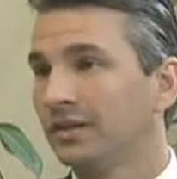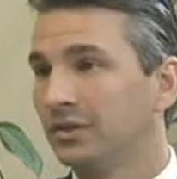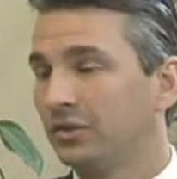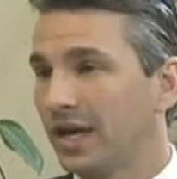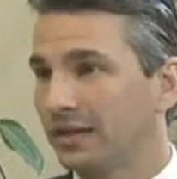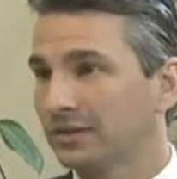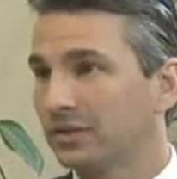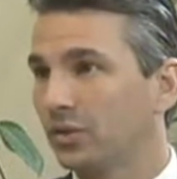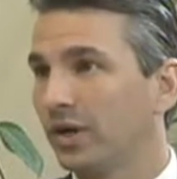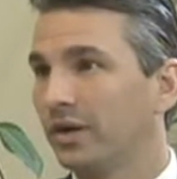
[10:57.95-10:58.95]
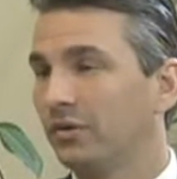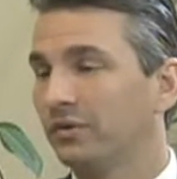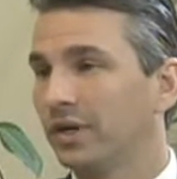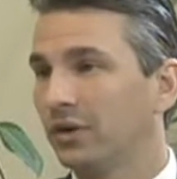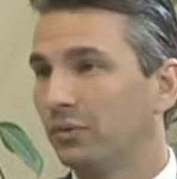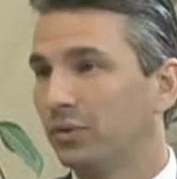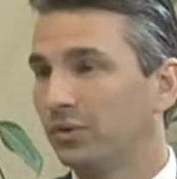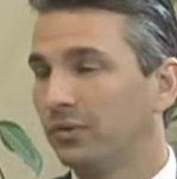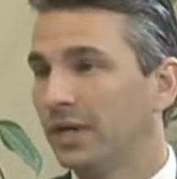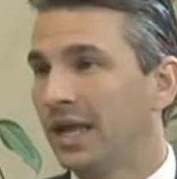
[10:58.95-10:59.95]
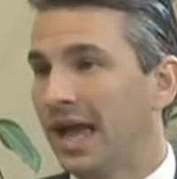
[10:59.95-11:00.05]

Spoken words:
2012, we'll